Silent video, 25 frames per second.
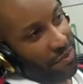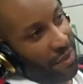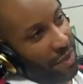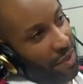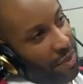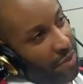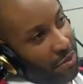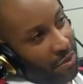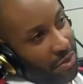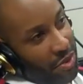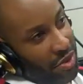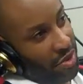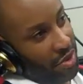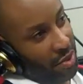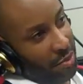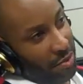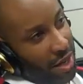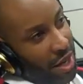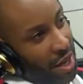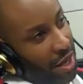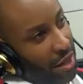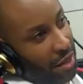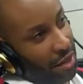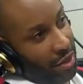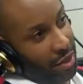It was
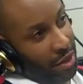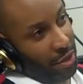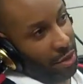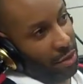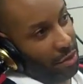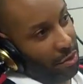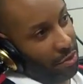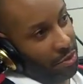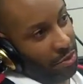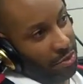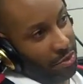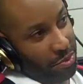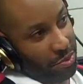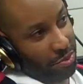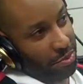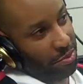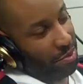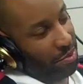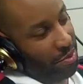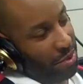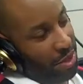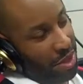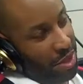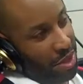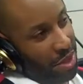some kind of yeah, some like
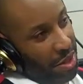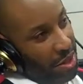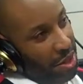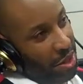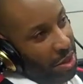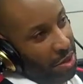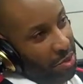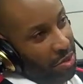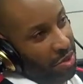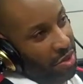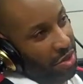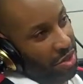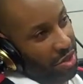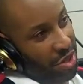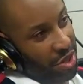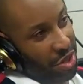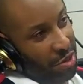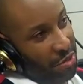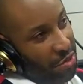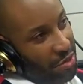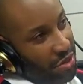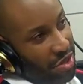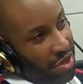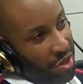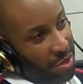like it, it was
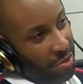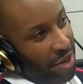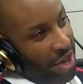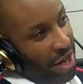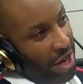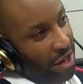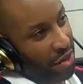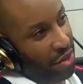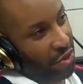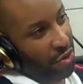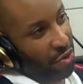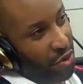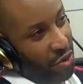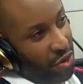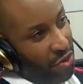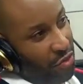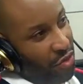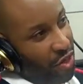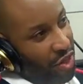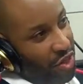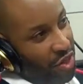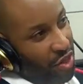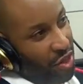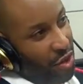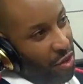it was some kind of North
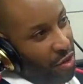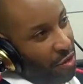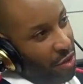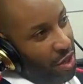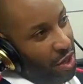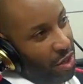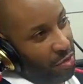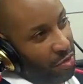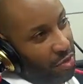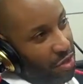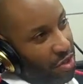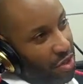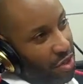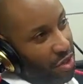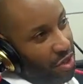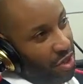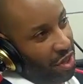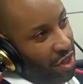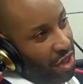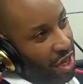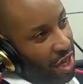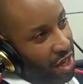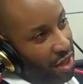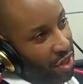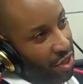green? Face coat. It was
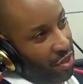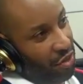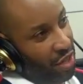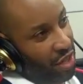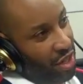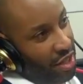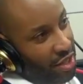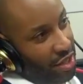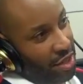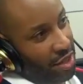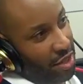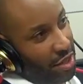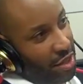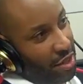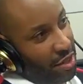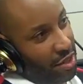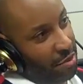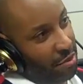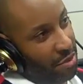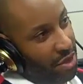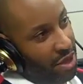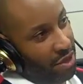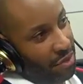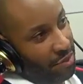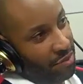looking kind of crazy,
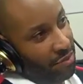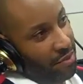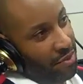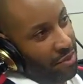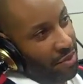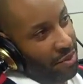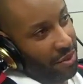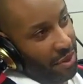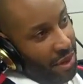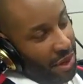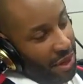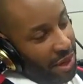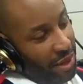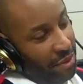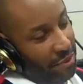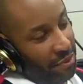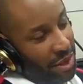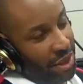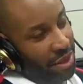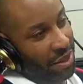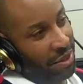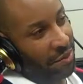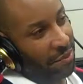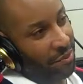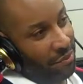but I
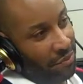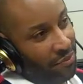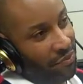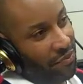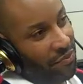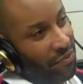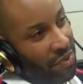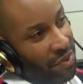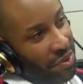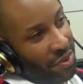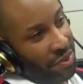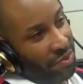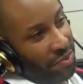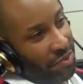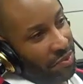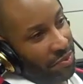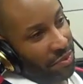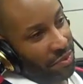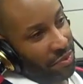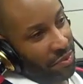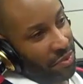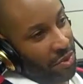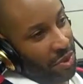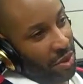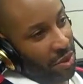mean,
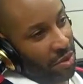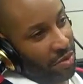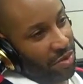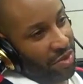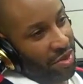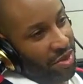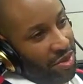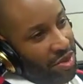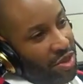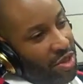you know,